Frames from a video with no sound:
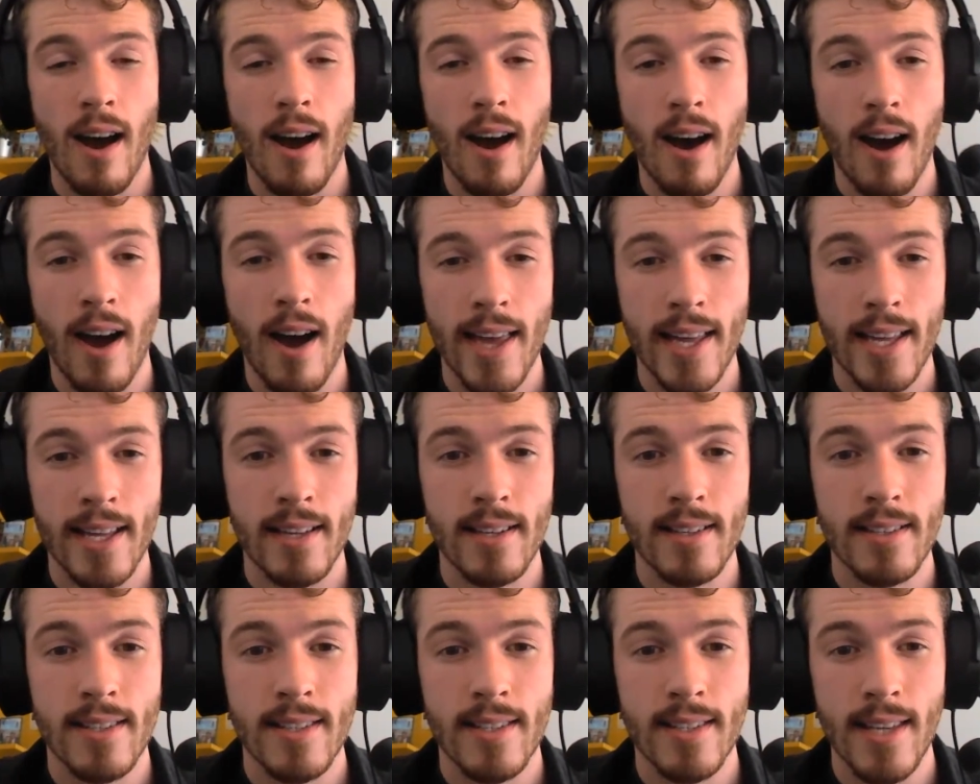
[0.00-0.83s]
I
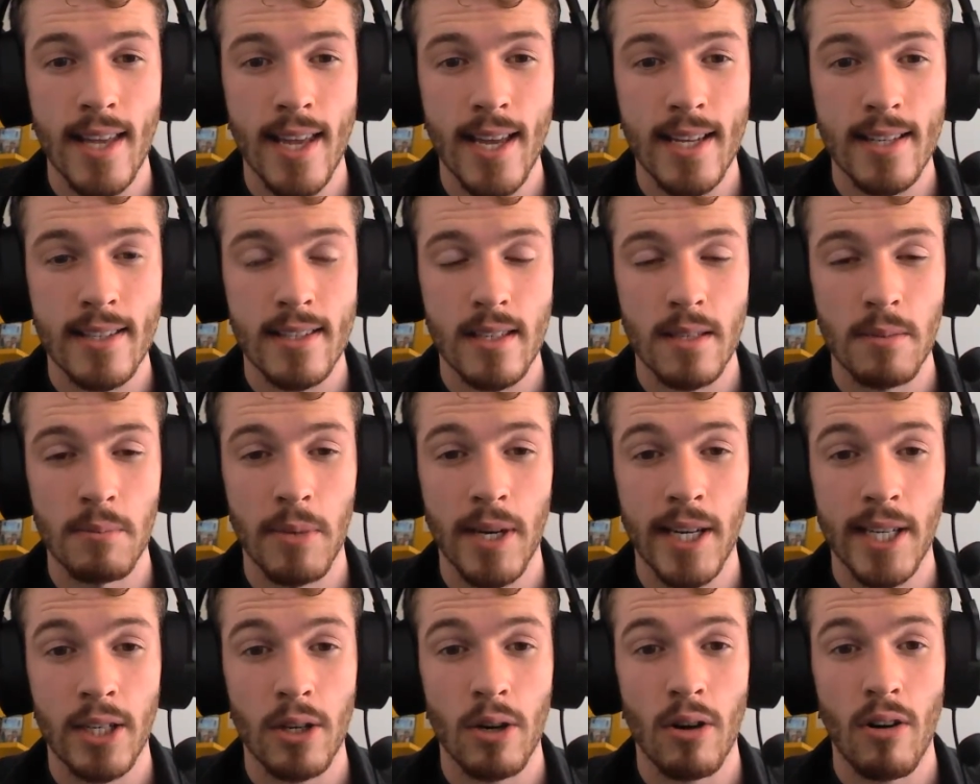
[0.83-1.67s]
could say to
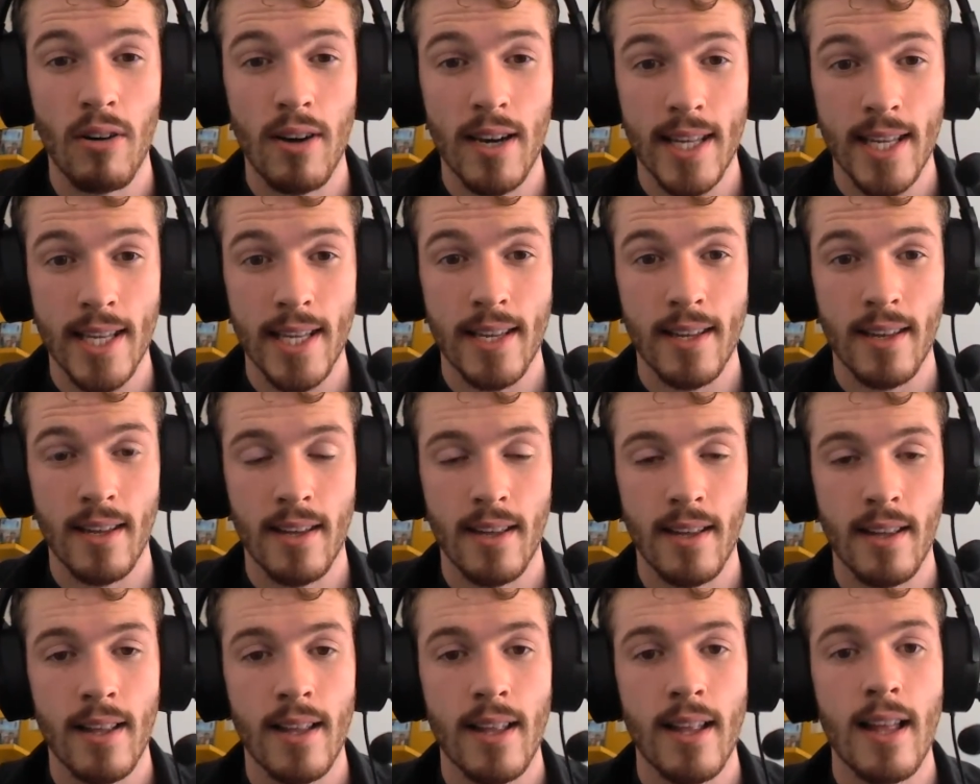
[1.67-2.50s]
my colleague,
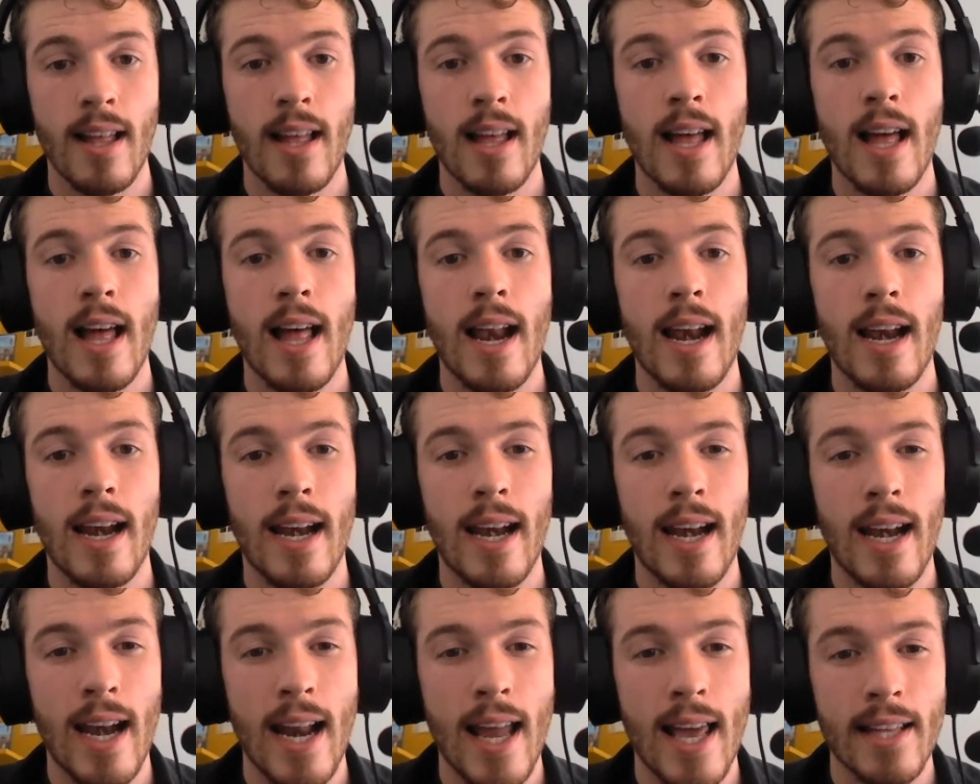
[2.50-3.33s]

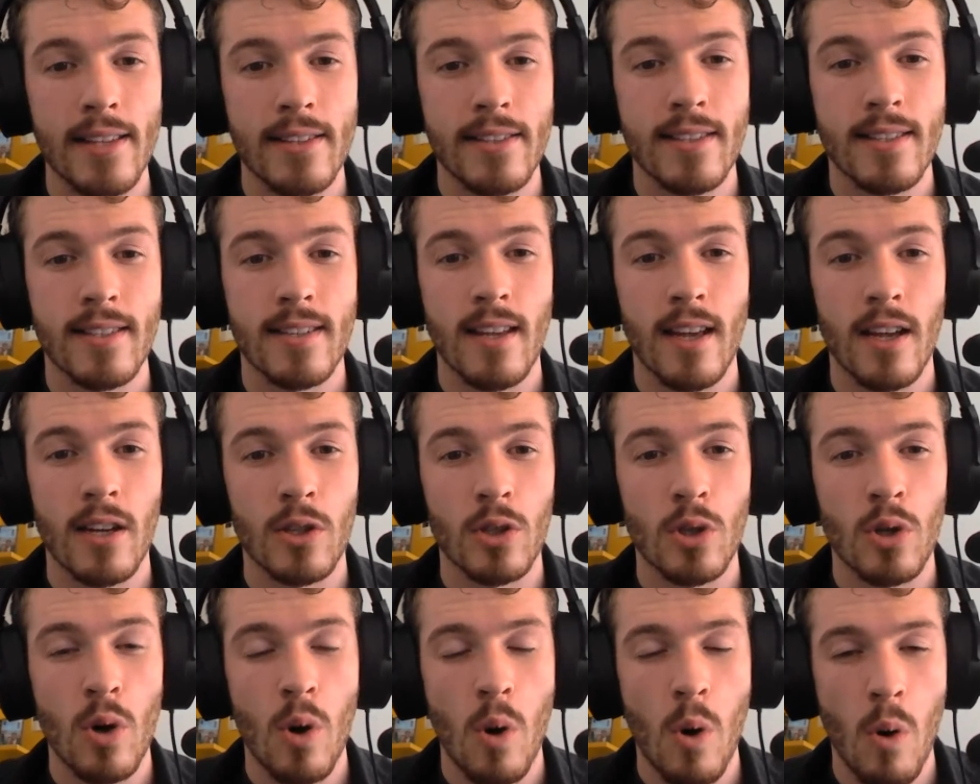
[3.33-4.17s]
let's
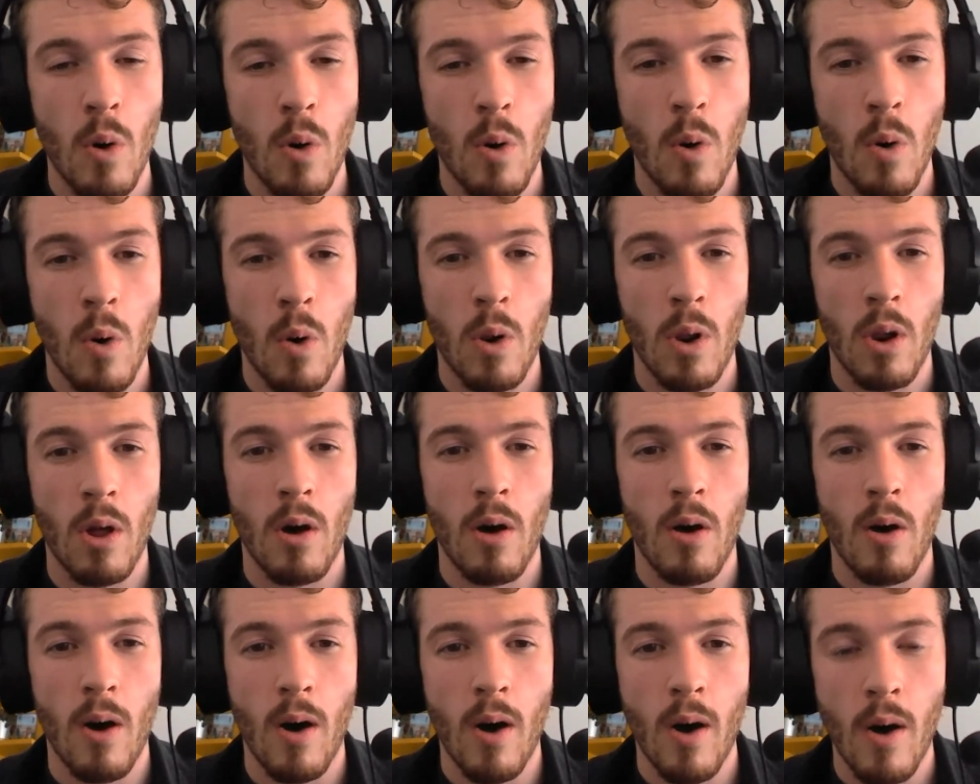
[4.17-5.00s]
call
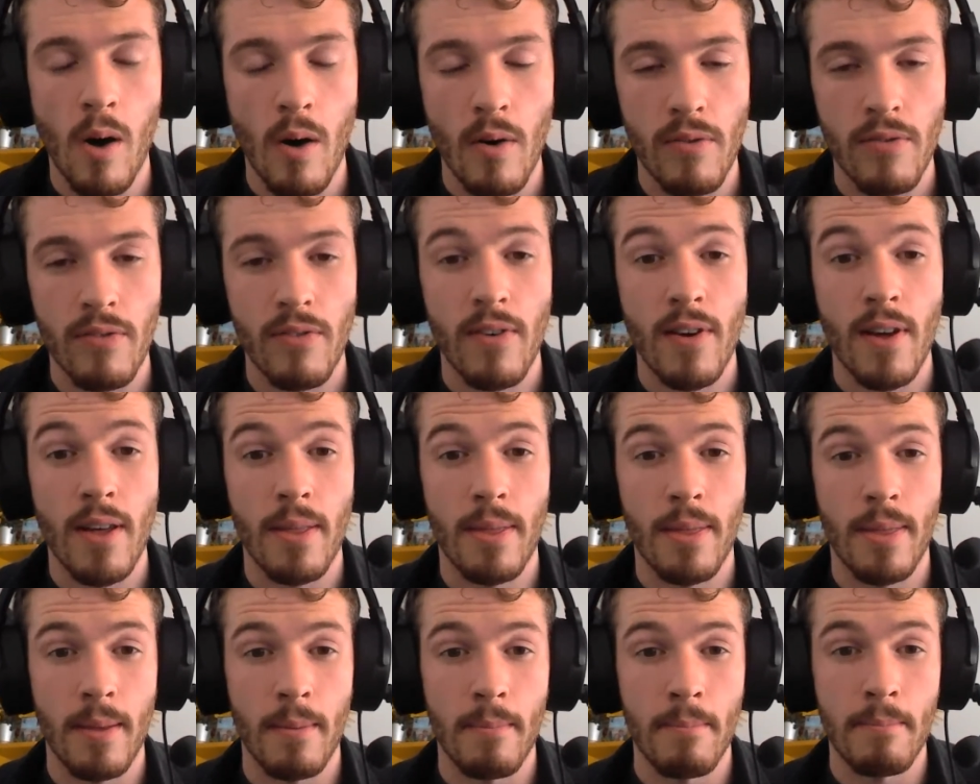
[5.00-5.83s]
off
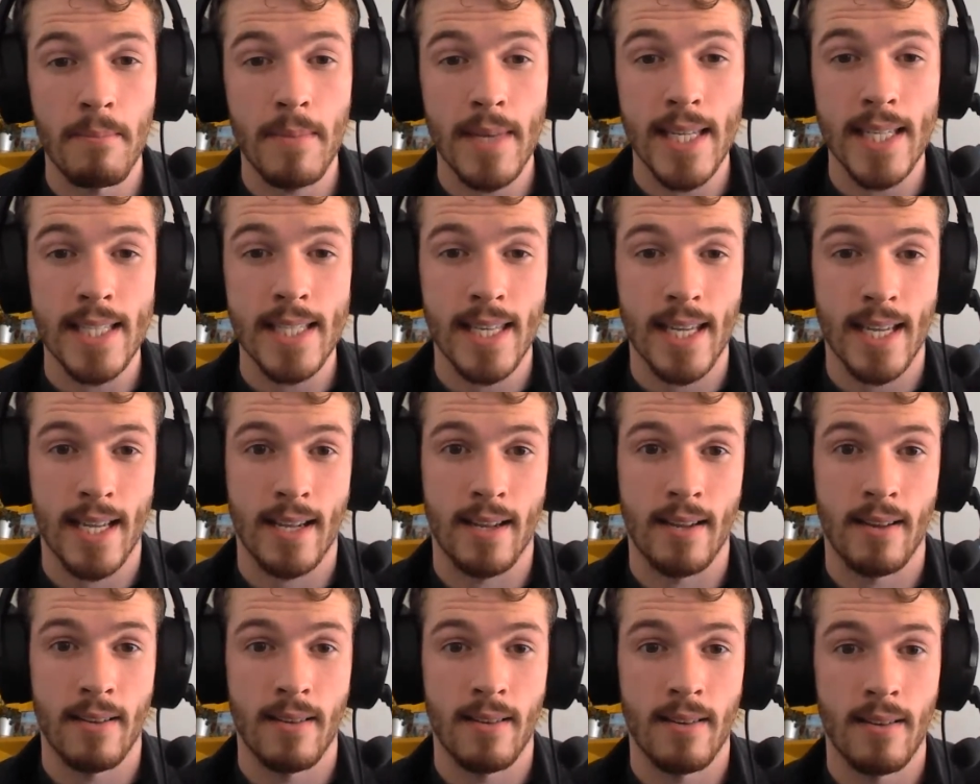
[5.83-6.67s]
the
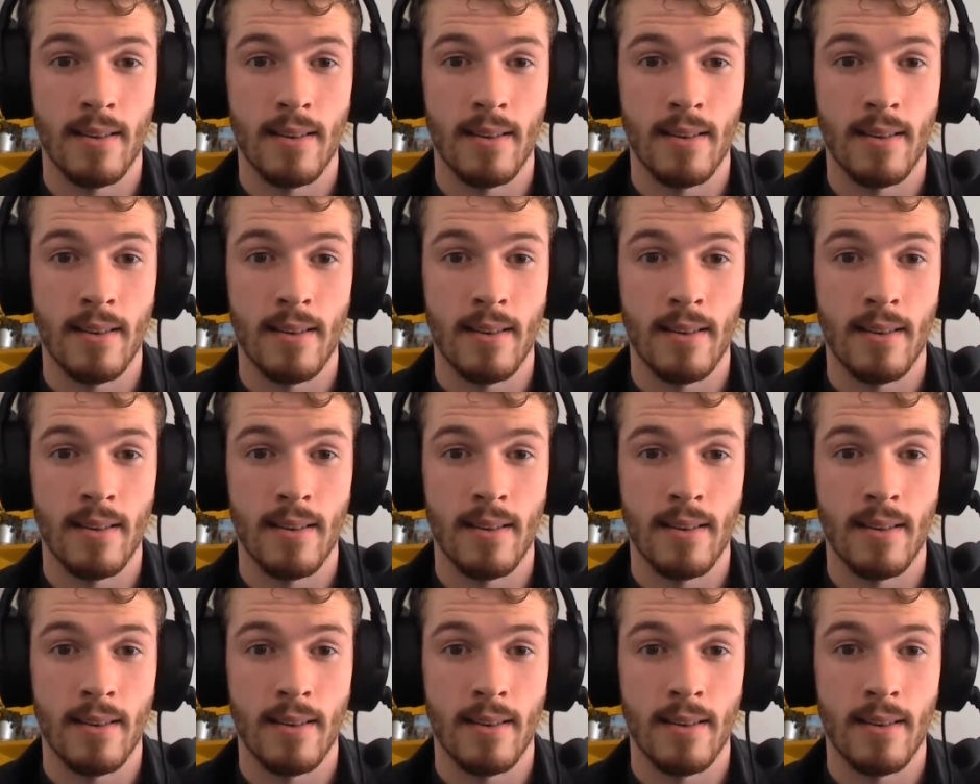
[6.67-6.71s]
meeting.